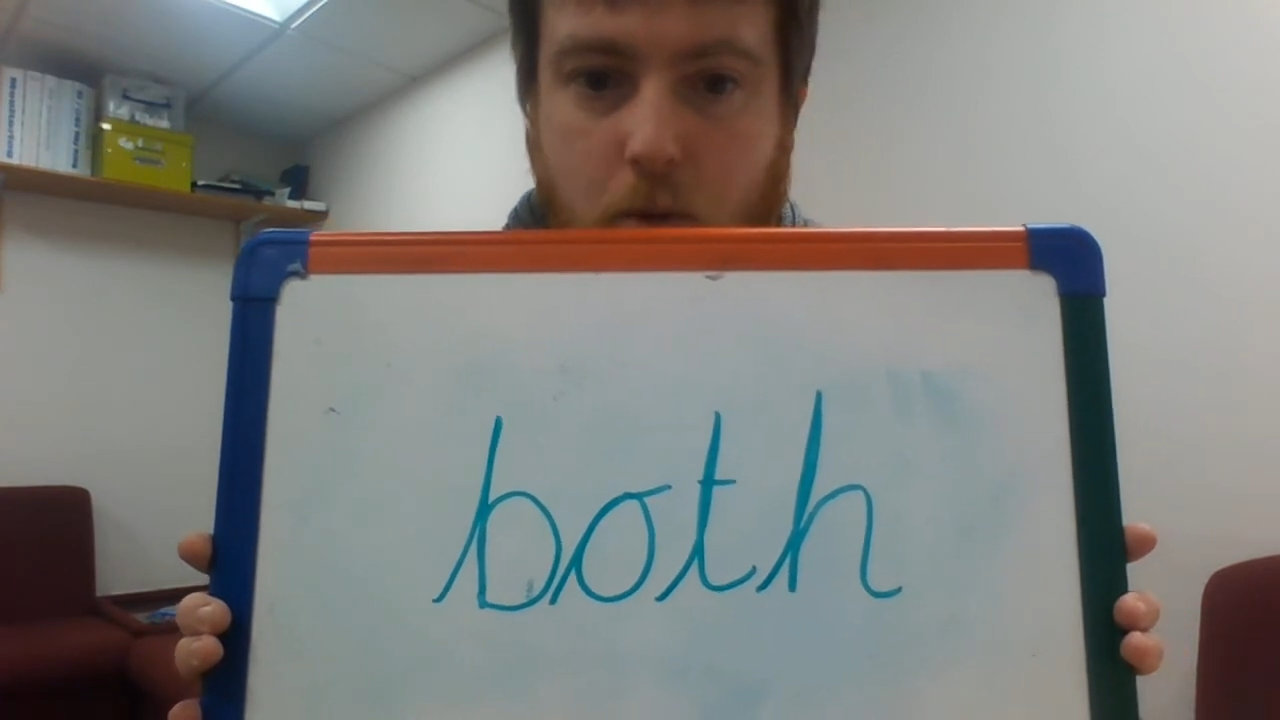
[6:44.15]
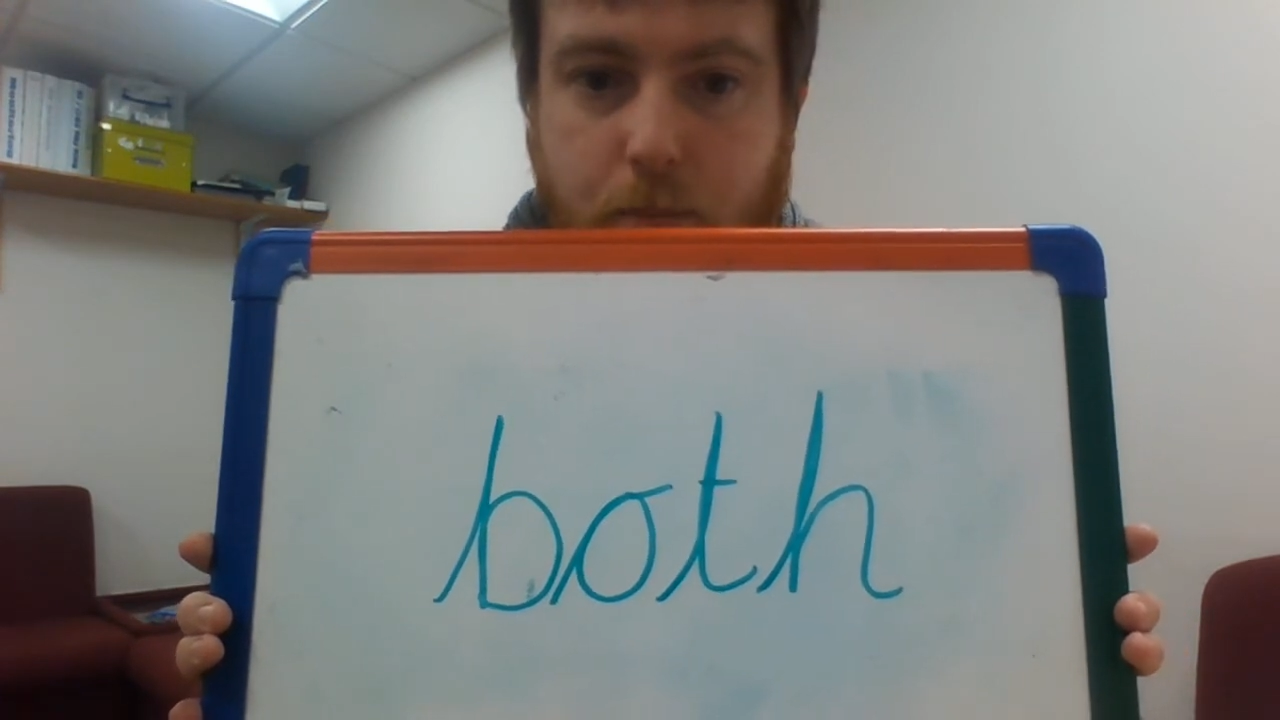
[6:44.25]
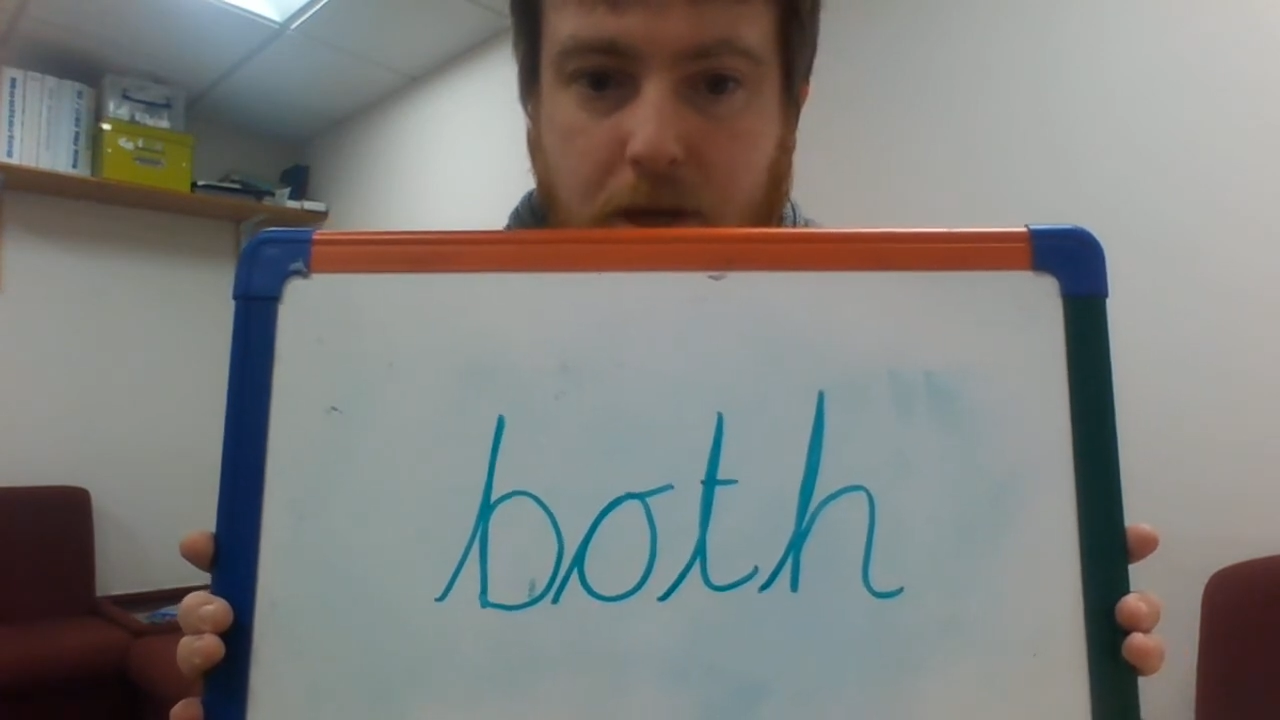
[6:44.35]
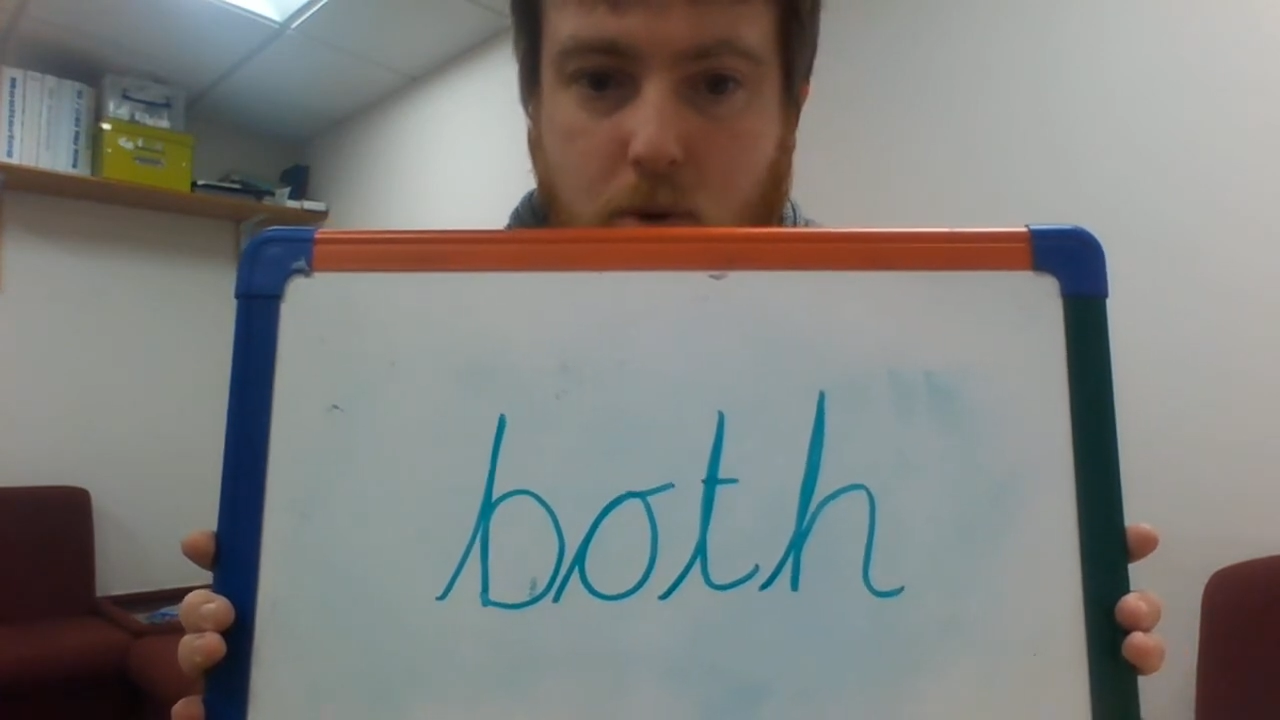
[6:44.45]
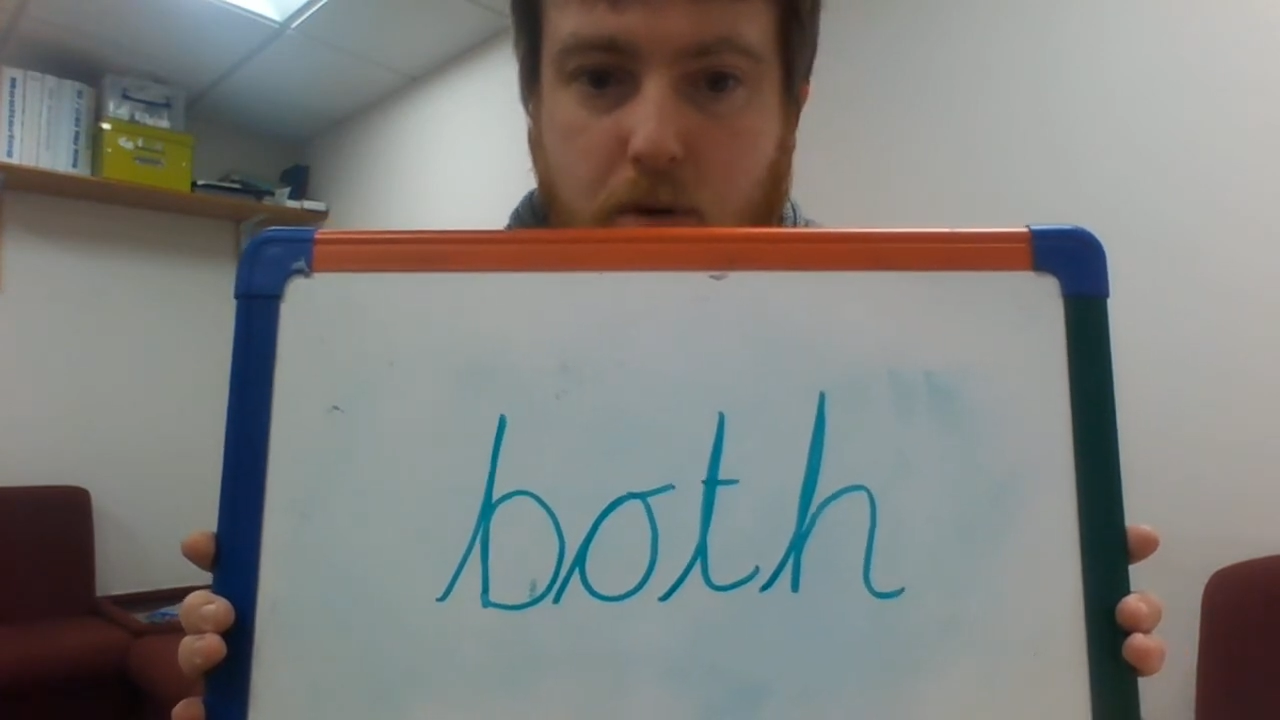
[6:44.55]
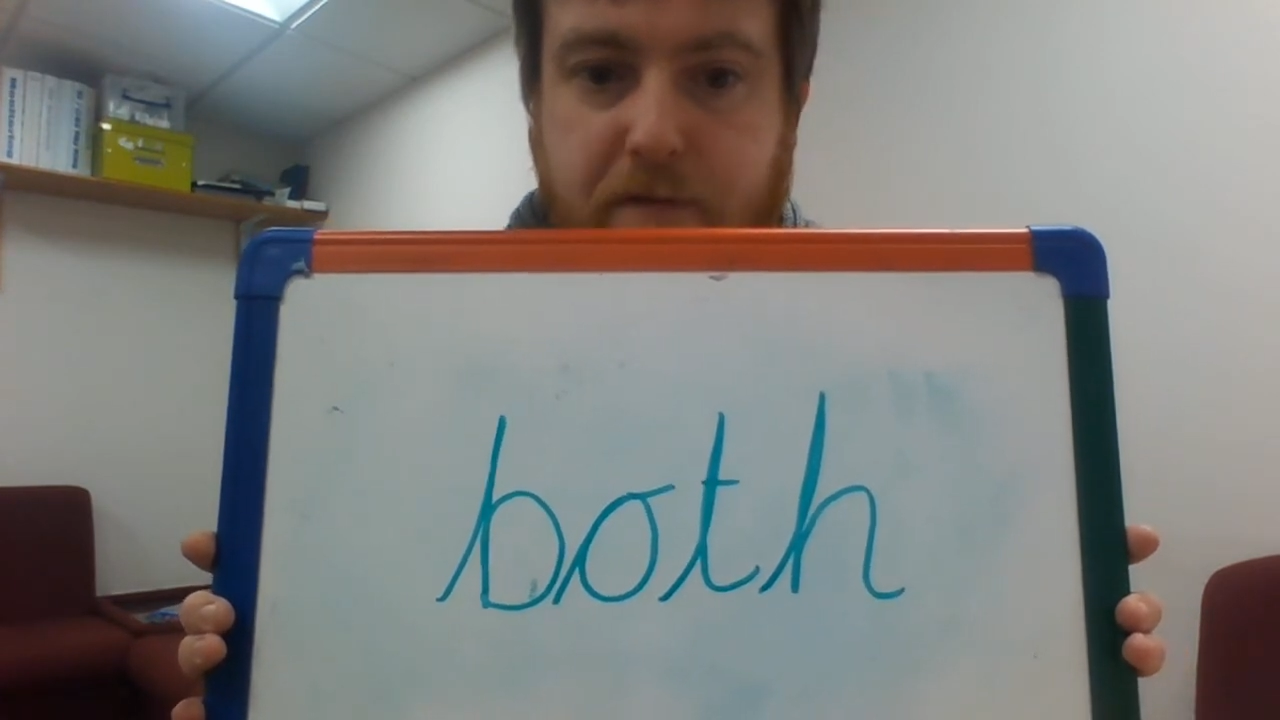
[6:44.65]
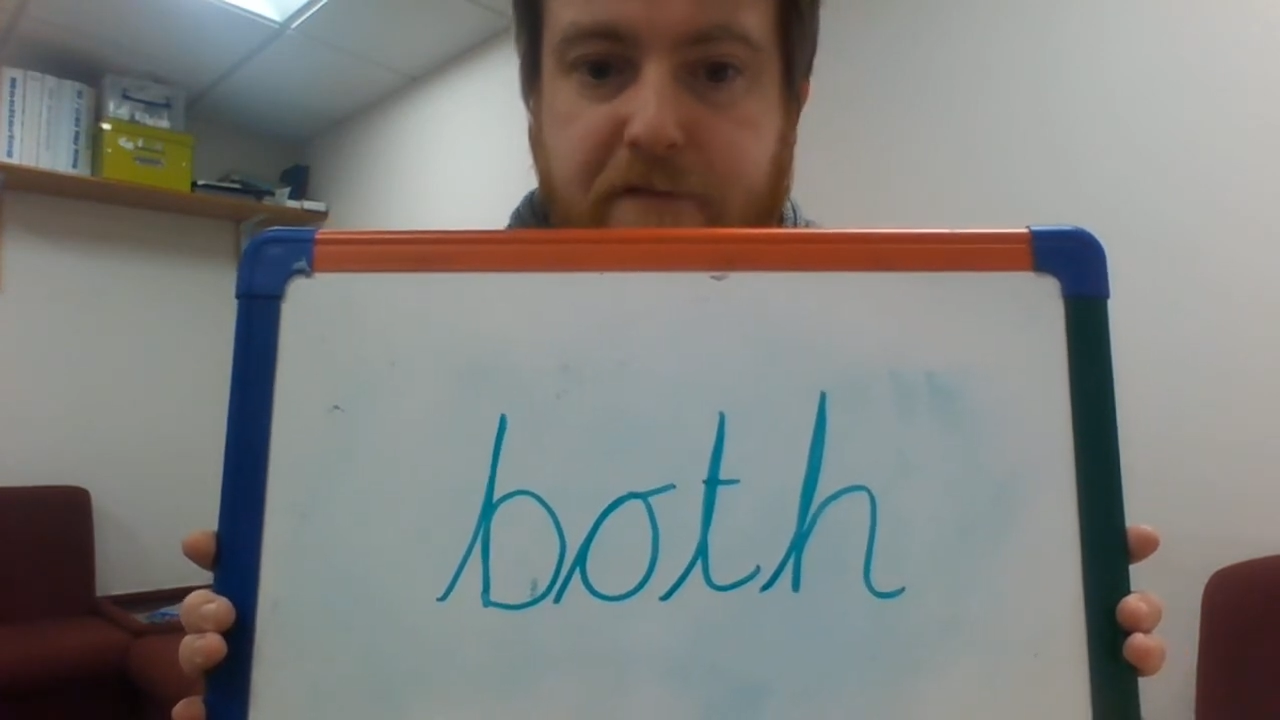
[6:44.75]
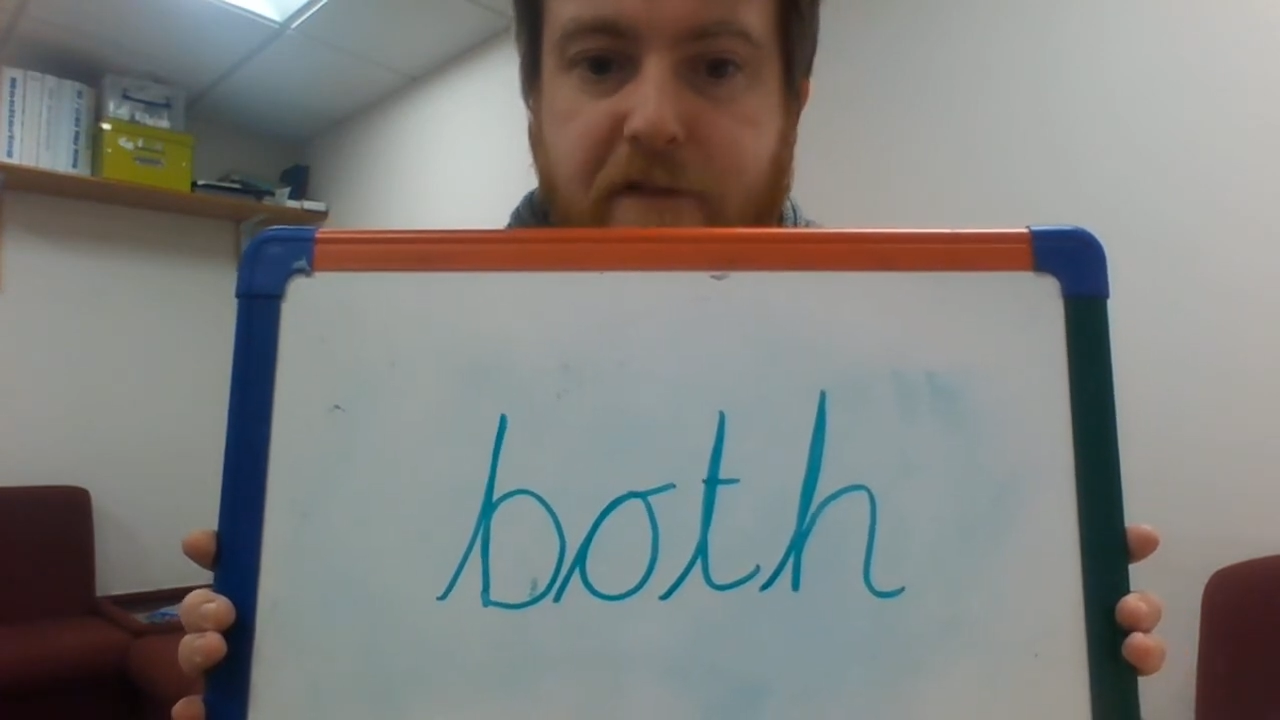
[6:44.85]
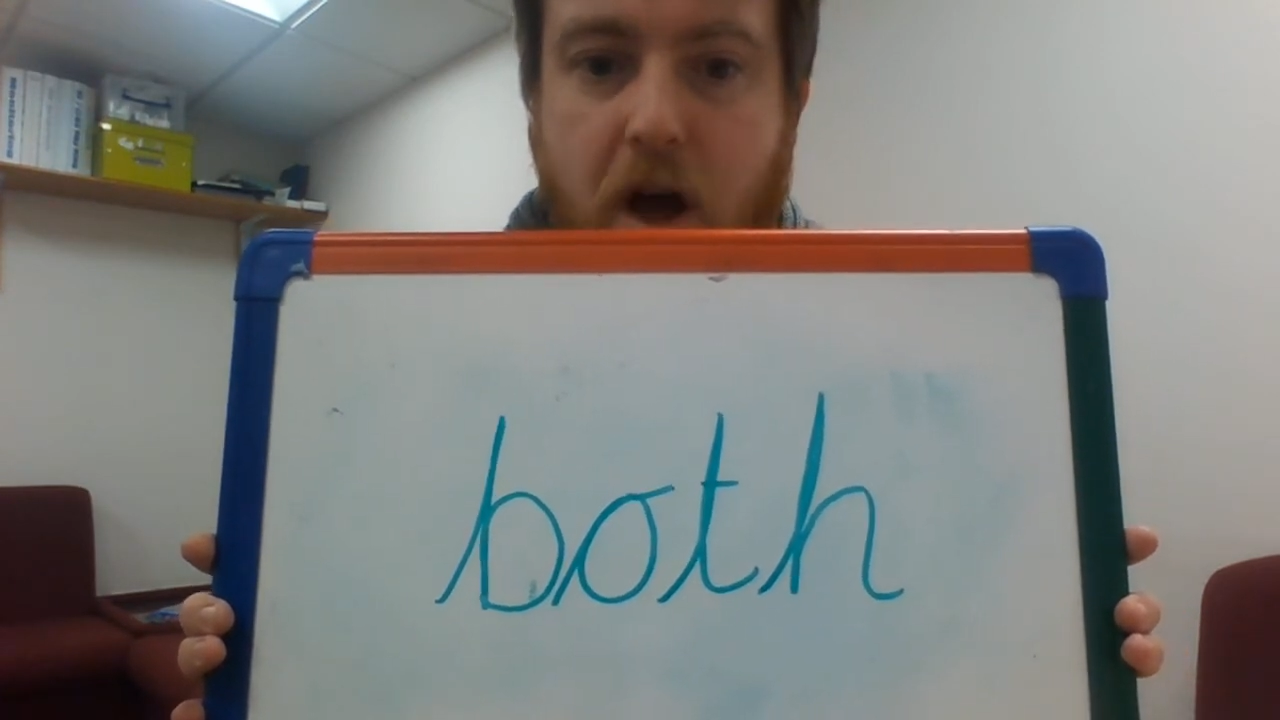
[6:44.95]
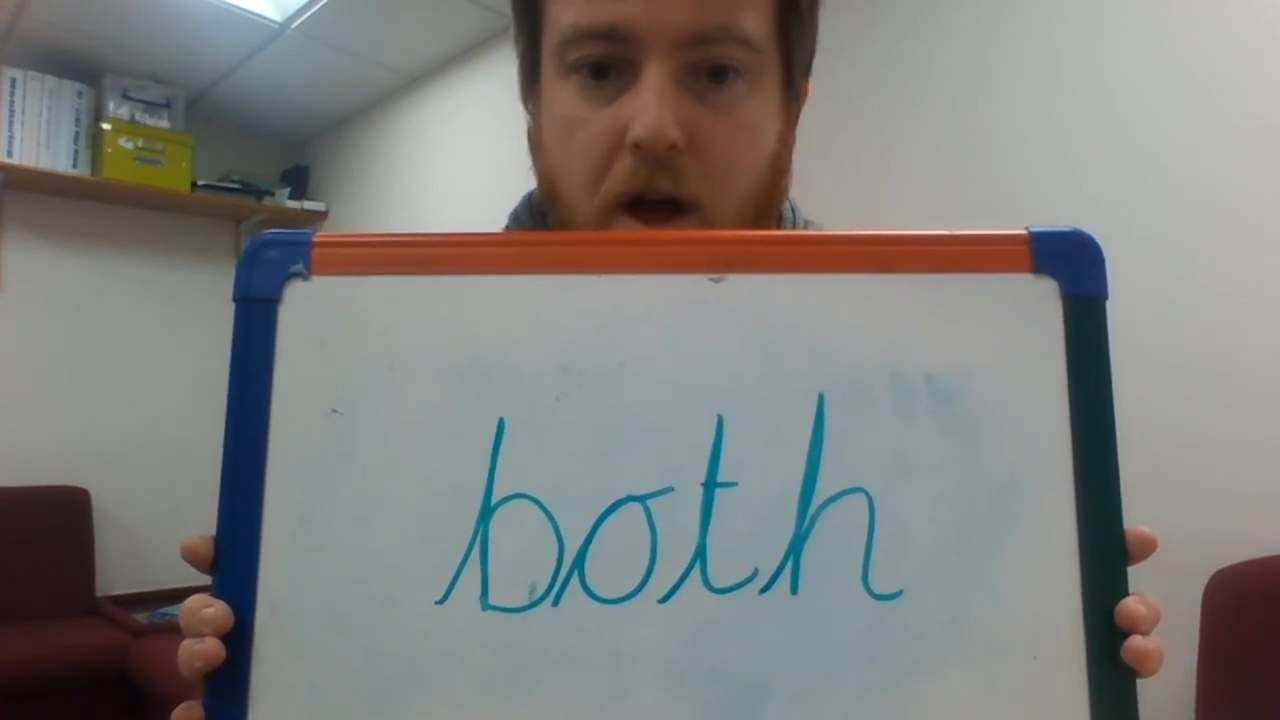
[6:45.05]
your
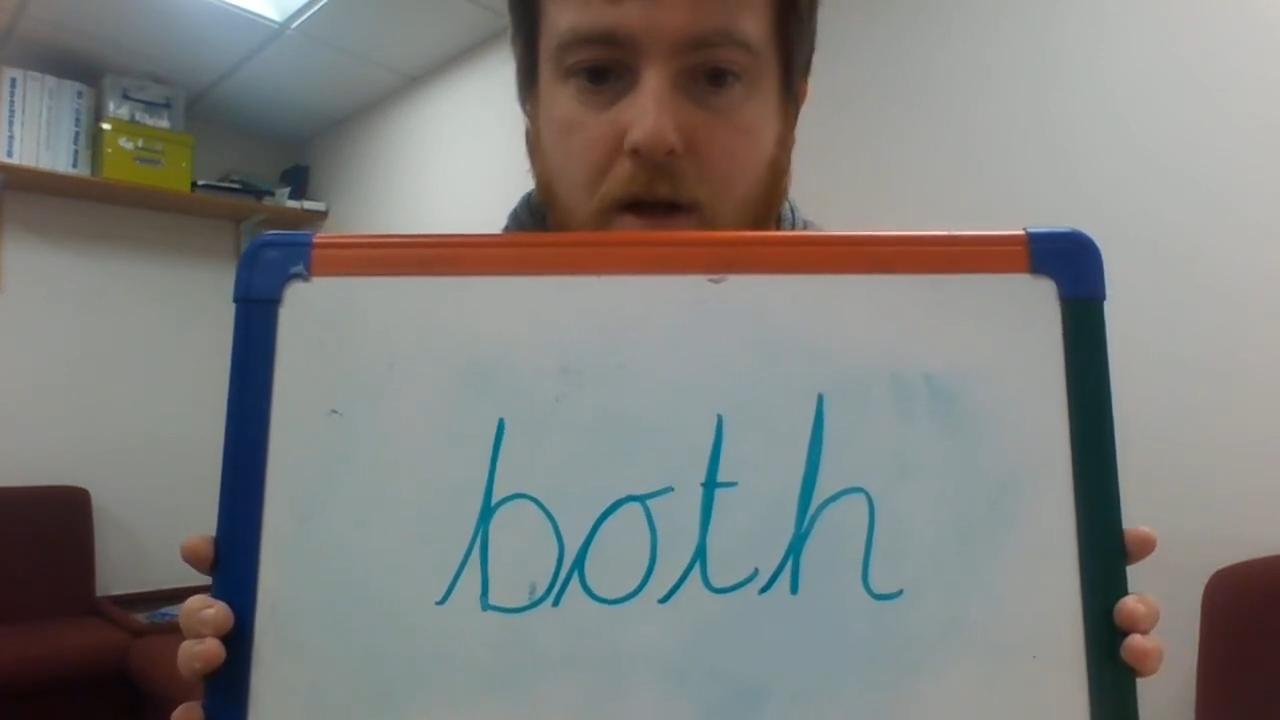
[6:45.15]
f,